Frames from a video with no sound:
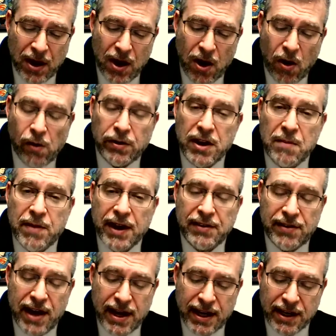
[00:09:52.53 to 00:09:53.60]
Only by
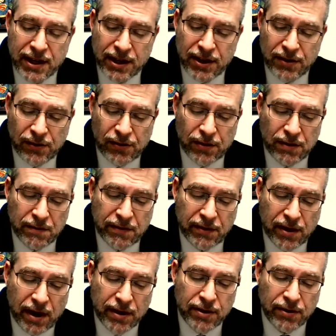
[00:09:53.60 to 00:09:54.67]
taking a concern for
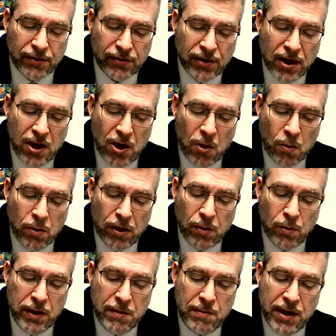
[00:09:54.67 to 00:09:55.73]
others will
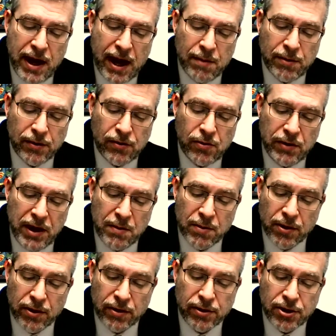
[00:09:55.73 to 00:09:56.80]
we be able to
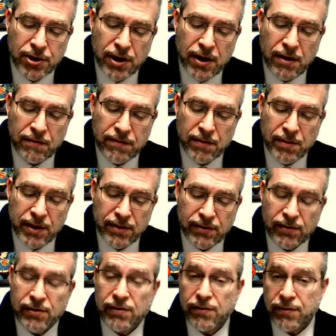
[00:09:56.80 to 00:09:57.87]
emerge from
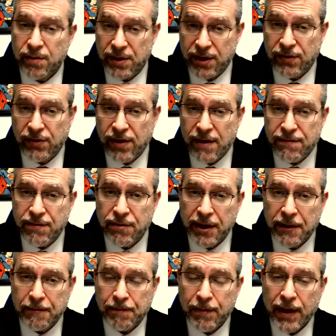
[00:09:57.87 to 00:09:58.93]
this, from this suffering
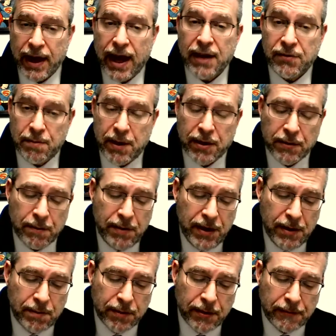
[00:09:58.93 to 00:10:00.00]
as better
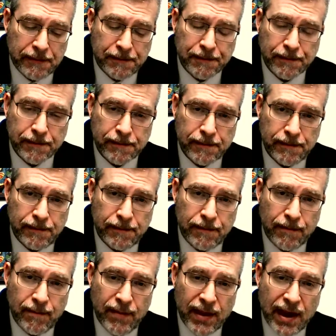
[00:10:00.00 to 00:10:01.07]
people.
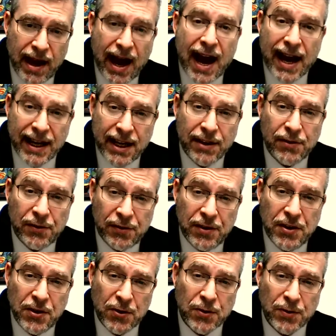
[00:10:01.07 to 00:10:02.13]
I can see
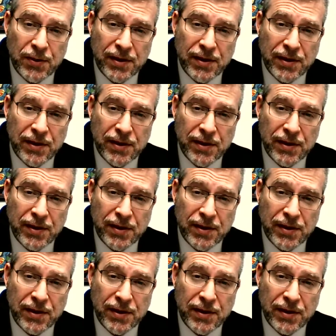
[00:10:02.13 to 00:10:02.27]
you.